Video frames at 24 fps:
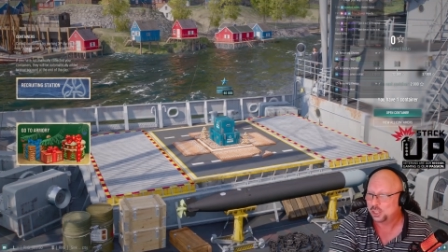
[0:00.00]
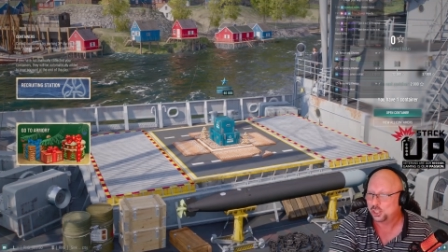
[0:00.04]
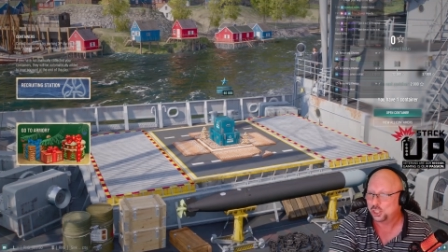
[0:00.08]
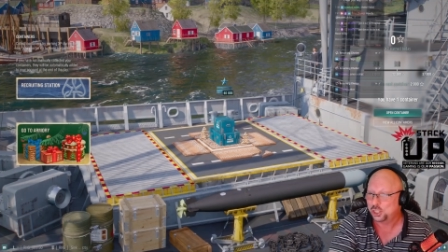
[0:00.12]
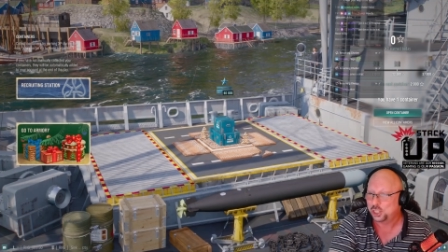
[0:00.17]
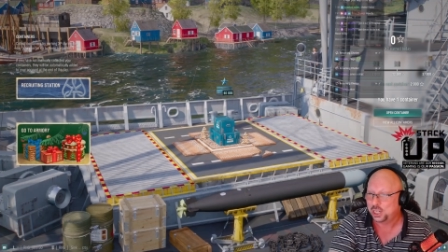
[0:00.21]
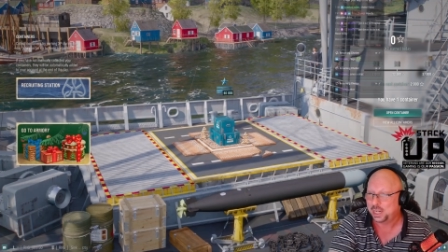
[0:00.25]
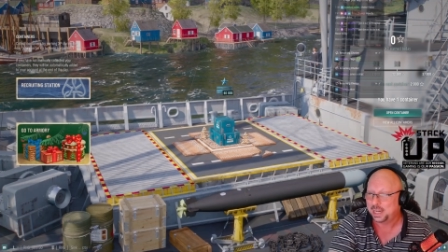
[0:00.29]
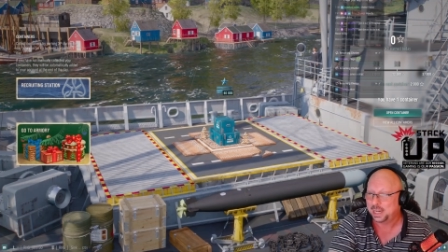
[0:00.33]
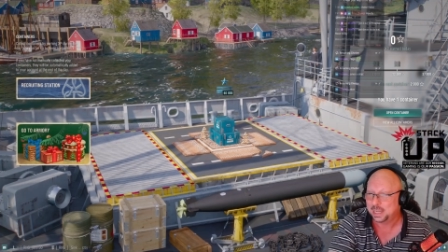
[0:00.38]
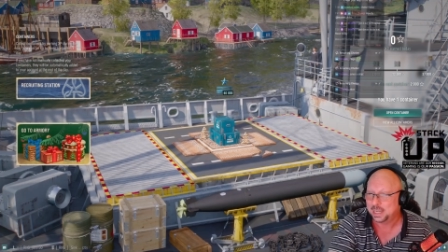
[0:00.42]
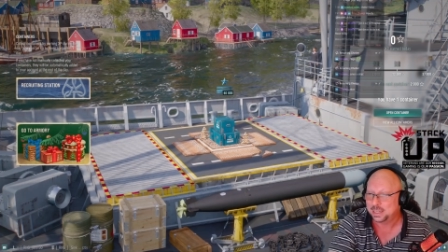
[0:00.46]

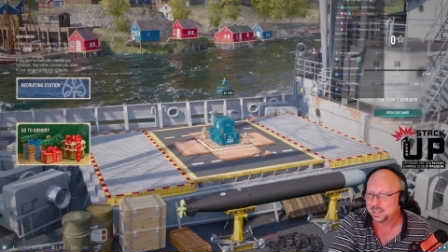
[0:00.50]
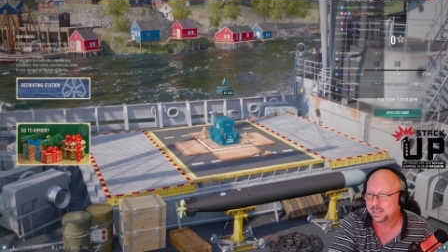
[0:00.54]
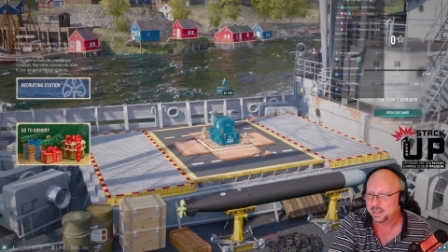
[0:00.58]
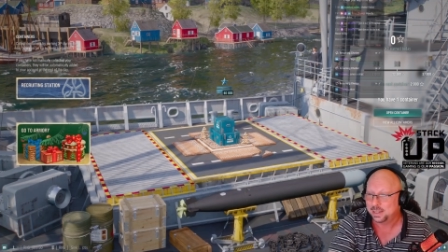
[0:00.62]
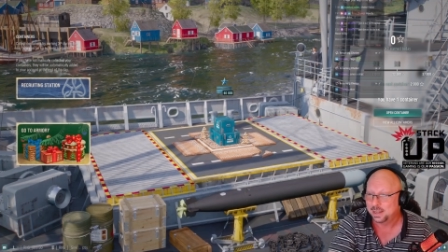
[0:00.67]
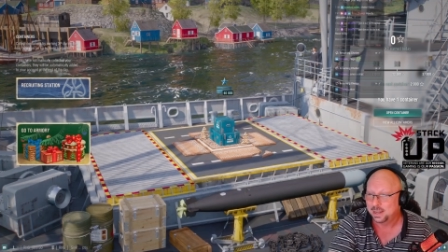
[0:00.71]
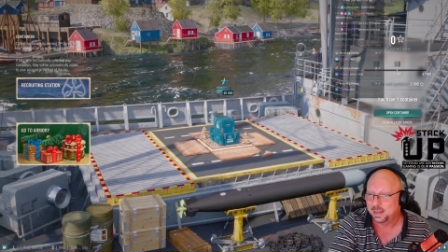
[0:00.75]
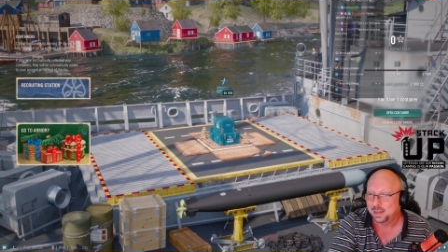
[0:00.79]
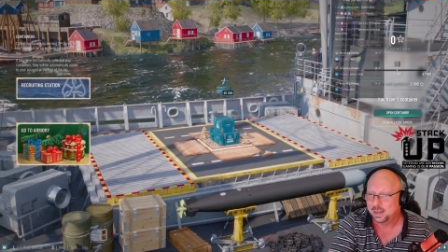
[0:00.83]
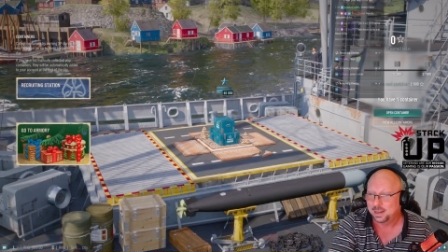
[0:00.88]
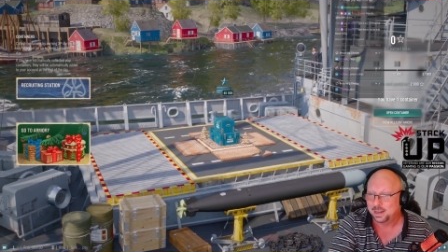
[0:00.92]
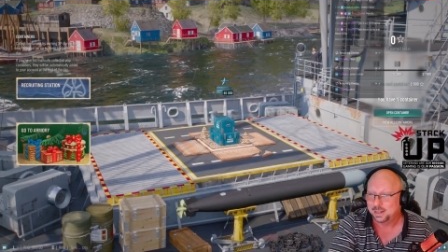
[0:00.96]
chance
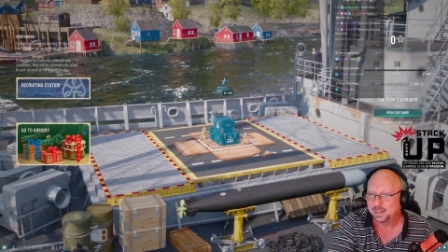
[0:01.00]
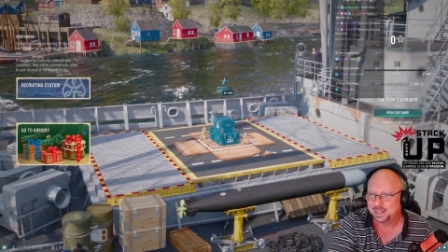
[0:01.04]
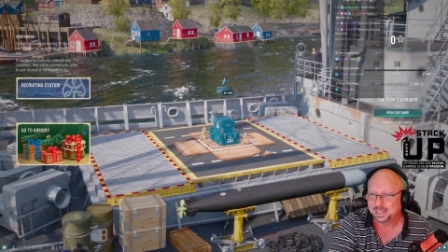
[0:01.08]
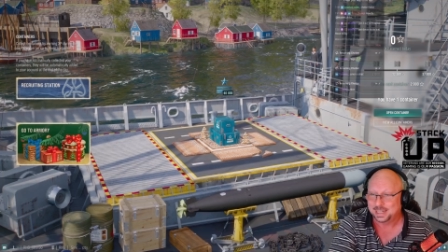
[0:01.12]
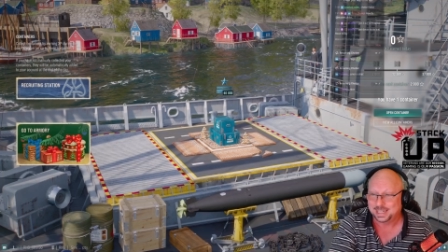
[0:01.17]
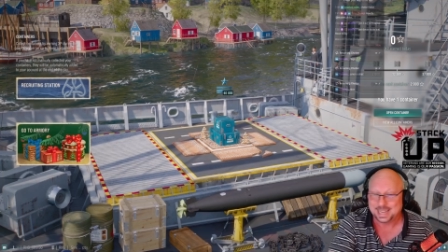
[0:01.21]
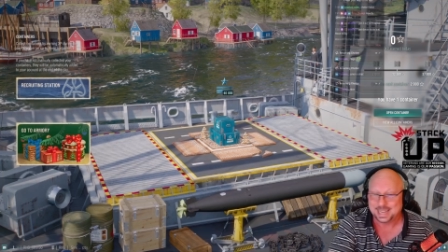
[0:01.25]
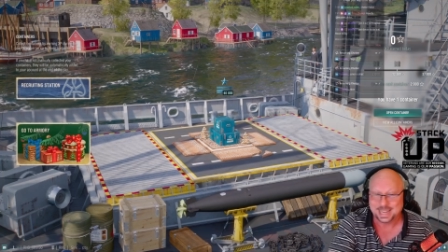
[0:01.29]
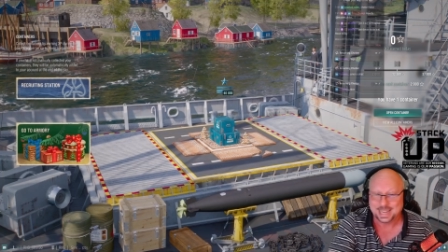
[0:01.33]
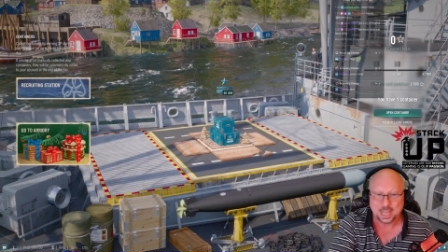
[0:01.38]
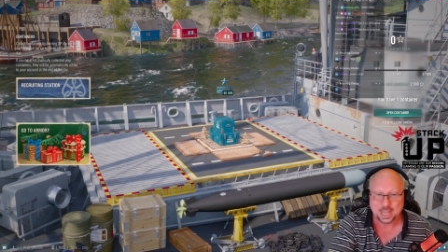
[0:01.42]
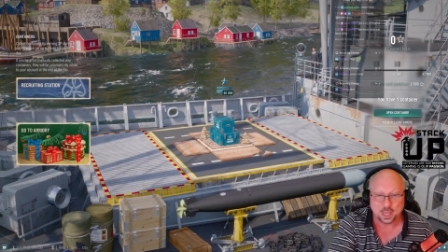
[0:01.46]
to
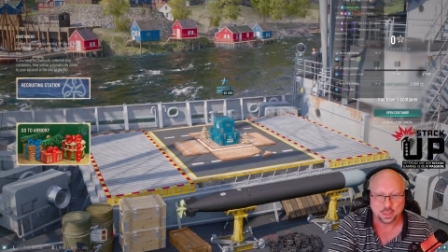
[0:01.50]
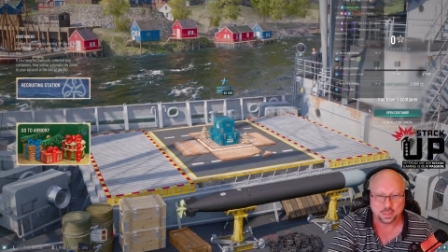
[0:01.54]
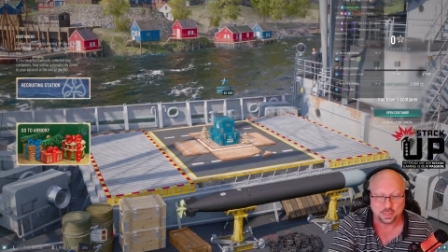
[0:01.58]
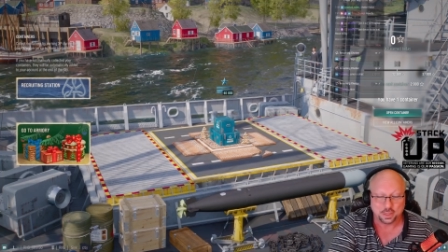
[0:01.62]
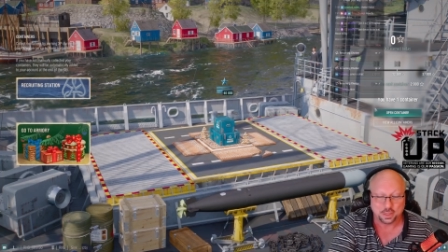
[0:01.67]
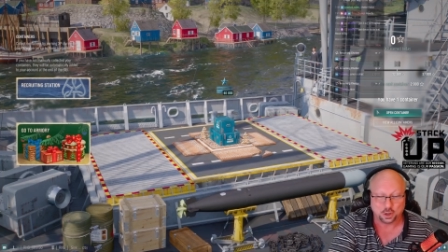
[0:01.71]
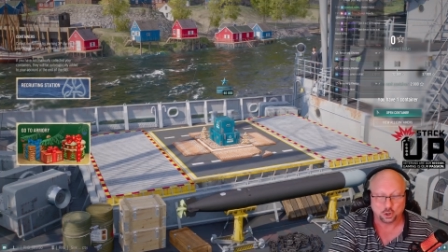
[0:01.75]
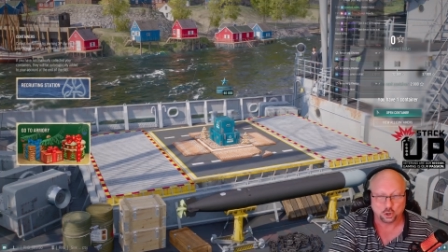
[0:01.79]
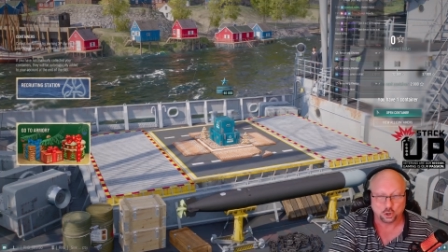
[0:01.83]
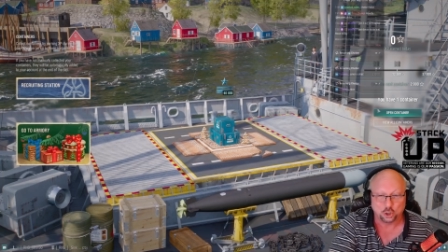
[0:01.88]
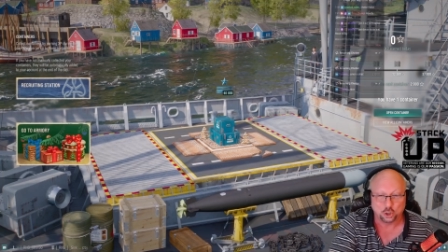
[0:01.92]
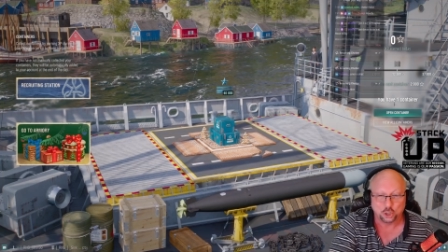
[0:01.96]
get a
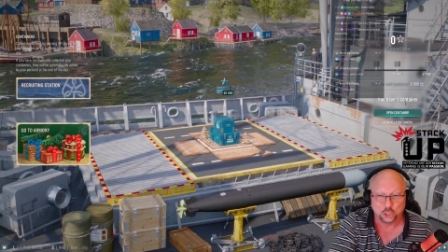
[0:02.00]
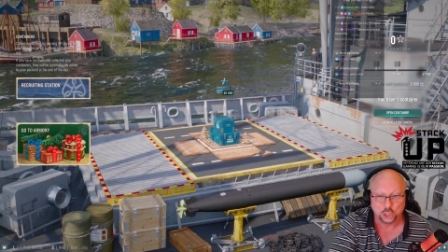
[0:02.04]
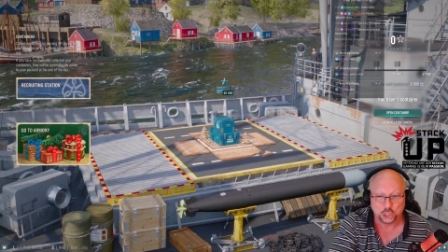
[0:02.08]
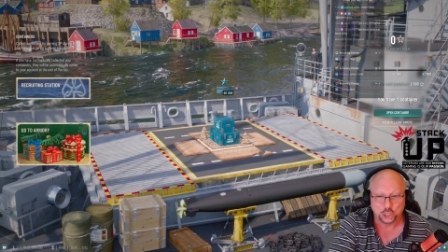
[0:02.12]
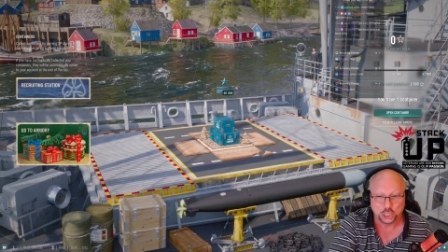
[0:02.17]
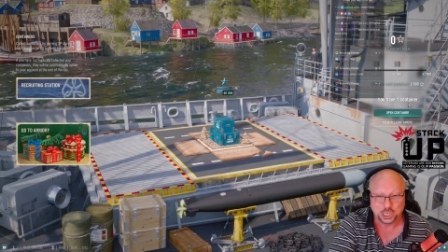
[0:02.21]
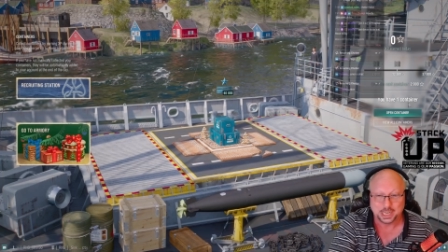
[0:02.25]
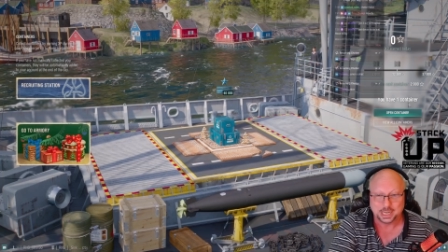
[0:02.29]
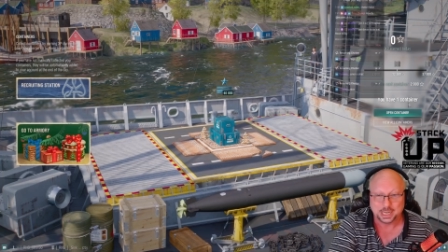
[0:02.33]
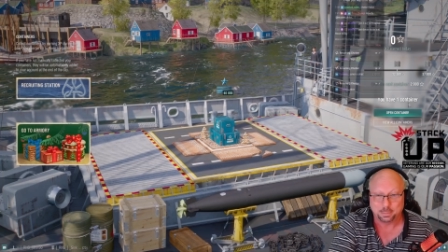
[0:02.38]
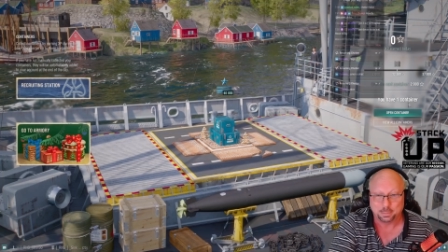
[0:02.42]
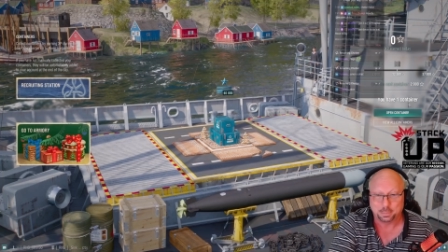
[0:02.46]
third
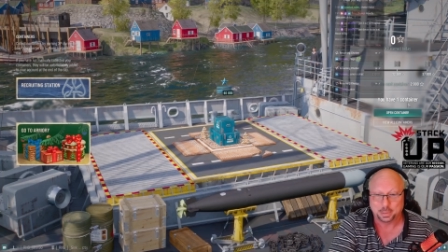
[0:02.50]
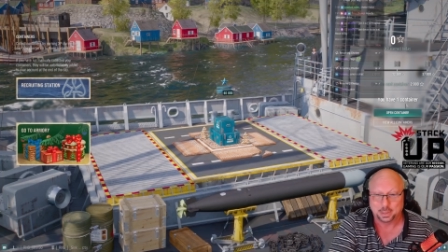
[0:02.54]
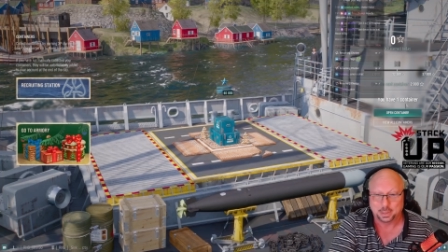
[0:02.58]
ship